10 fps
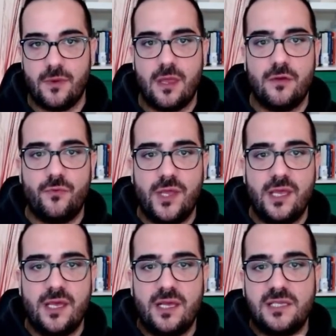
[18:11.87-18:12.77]

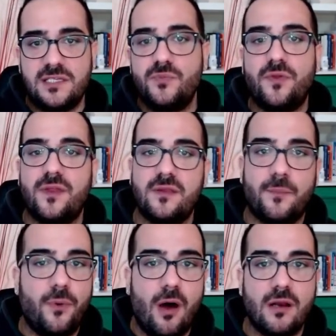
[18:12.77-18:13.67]
We smoothed the
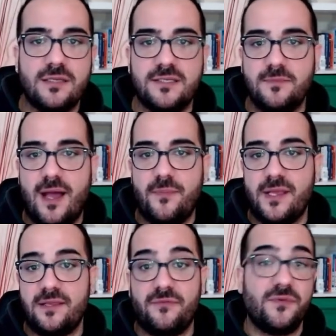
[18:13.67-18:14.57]
policy map
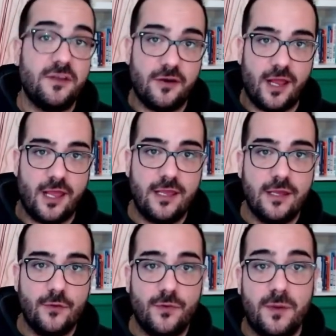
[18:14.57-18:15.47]
in the figure A
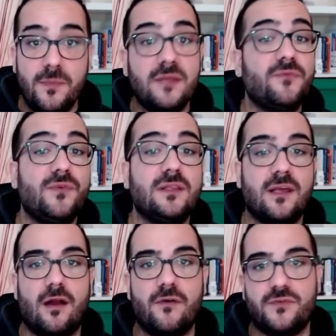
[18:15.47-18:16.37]
with a mean
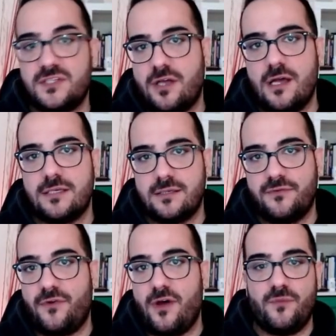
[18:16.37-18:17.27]
filter of size
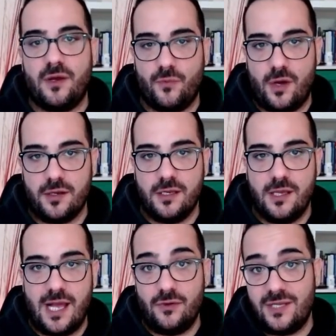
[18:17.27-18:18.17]
5 by 1,
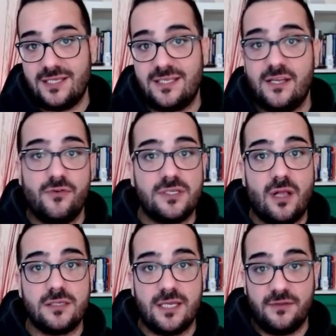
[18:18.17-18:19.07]
and you can see the
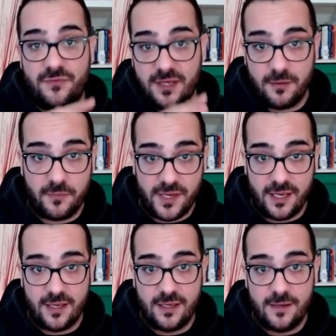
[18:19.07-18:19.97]
results in figure
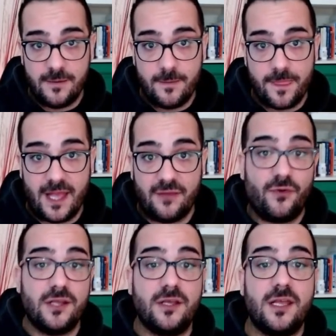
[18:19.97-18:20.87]
B. And
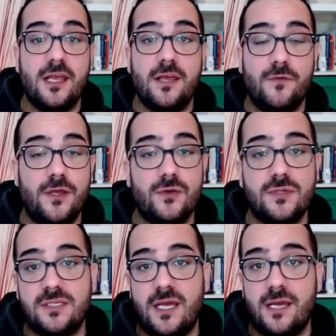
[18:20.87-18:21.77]
finally, we
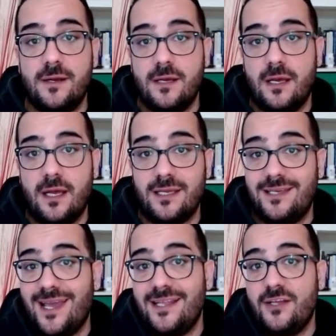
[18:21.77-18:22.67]
use the
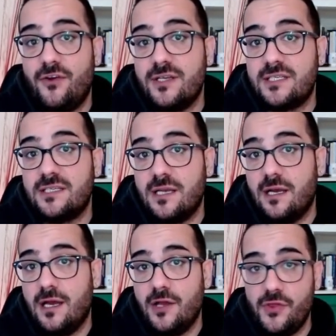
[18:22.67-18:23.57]
k nearest
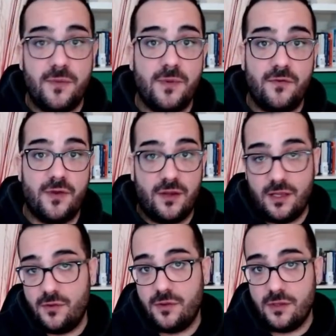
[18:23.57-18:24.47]
neighbor,
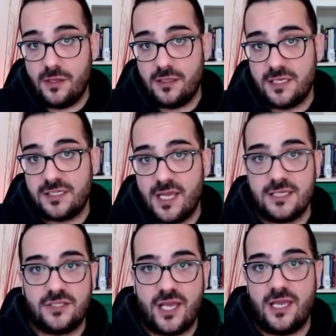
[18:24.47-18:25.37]
in this
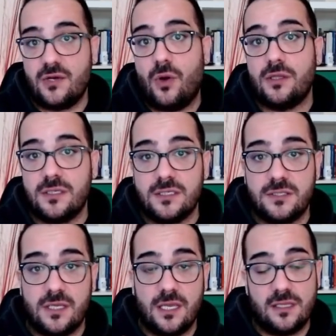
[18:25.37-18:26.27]
case k
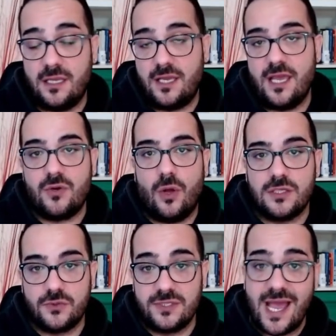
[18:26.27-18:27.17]
equals
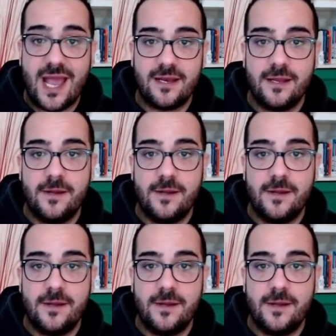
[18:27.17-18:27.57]
to 10,